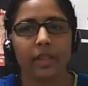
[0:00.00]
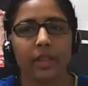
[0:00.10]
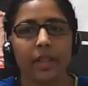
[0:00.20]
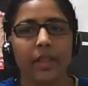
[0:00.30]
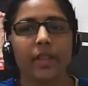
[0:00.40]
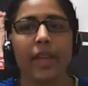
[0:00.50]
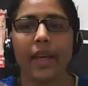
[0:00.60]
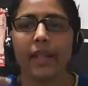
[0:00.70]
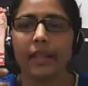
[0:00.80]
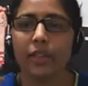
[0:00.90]
here the
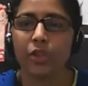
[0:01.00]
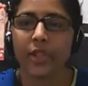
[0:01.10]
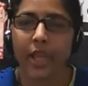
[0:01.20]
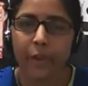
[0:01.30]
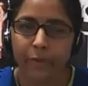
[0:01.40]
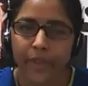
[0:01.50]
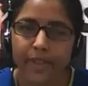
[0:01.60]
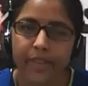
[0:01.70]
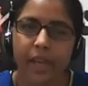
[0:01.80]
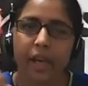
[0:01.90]
energy
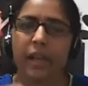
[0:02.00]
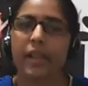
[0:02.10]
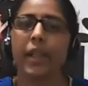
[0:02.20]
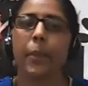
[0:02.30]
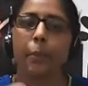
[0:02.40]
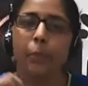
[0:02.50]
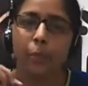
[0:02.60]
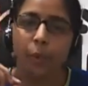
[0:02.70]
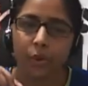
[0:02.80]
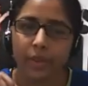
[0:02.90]
effects are
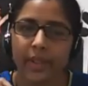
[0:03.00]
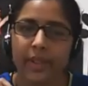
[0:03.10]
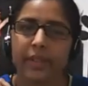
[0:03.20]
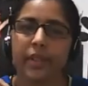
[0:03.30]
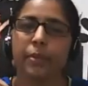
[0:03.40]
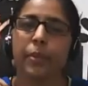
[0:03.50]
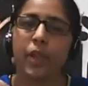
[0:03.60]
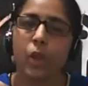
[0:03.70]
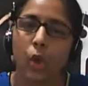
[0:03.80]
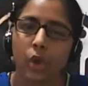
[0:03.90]
important
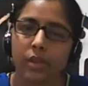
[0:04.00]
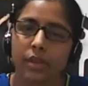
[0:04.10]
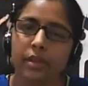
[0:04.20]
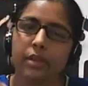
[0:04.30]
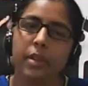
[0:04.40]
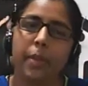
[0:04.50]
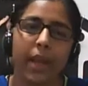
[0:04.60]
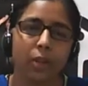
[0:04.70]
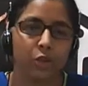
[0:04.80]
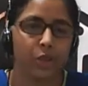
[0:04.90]
because the
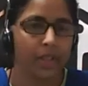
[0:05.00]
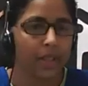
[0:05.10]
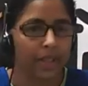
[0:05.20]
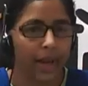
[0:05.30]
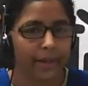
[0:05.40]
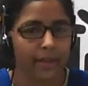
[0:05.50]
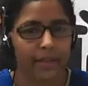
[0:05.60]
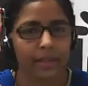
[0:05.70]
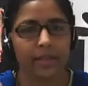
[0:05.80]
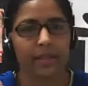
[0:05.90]
biological
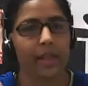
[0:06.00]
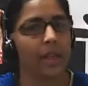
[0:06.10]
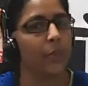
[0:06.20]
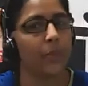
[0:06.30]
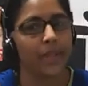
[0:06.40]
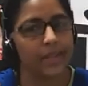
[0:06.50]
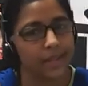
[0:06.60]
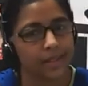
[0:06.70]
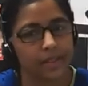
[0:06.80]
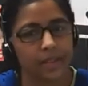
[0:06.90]
catalysts are very
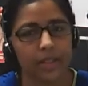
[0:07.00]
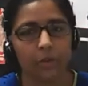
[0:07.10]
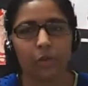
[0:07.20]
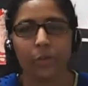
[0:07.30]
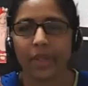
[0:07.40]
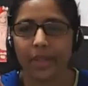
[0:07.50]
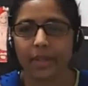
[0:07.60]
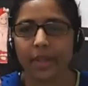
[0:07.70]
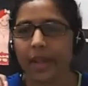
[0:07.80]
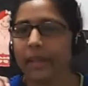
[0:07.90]
sensitive to
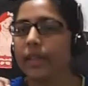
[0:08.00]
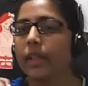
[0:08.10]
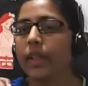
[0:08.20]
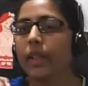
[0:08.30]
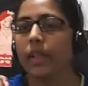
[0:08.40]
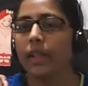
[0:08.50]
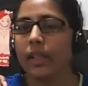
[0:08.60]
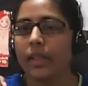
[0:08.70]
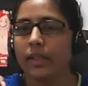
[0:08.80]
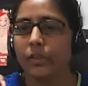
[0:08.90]
heat and
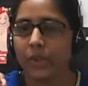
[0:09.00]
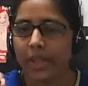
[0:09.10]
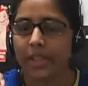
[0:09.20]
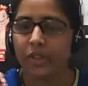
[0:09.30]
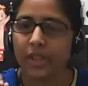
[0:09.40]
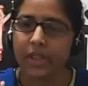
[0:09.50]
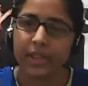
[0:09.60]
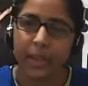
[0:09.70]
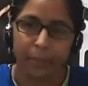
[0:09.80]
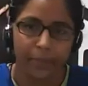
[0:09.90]
change in
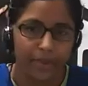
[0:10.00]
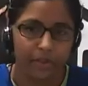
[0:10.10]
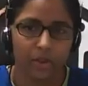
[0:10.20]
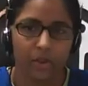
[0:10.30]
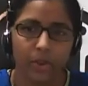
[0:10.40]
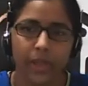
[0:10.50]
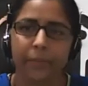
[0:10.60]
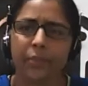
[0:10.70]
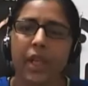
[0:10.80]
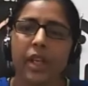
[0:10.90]
temperature. Okay.
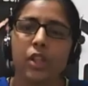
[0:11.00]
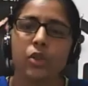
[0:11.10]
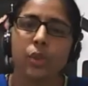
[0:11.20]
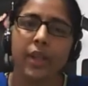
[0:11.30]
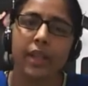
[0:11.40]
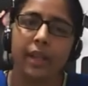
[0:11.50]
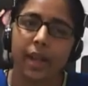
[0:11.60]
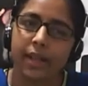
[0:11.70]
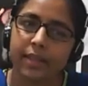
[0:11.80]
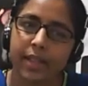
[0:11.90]
So in
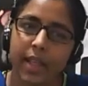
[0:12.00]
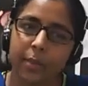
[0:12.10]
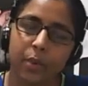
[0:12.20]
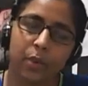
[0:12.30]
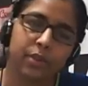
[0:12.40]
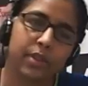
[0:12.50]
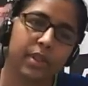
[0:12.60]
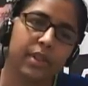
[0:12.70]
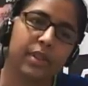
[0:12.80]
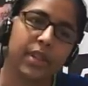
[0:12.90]
large scale
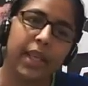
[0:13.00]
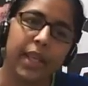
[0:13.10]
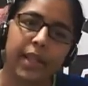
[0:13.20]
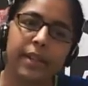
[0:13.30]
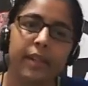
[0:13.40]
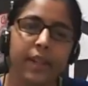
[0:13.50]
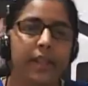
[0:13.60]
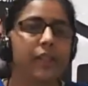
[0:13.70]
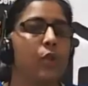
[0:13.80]
process, heat released